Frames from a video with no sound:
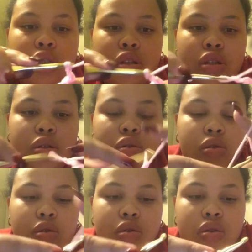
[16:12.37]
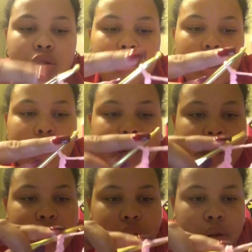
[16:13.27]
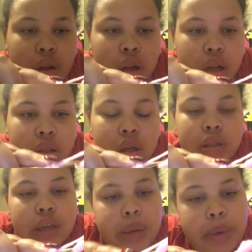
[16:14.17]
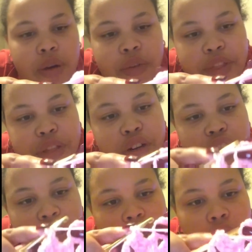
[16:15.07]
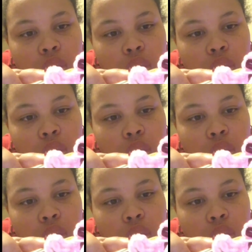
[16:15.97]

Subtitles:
2, and then to the top of a third chain,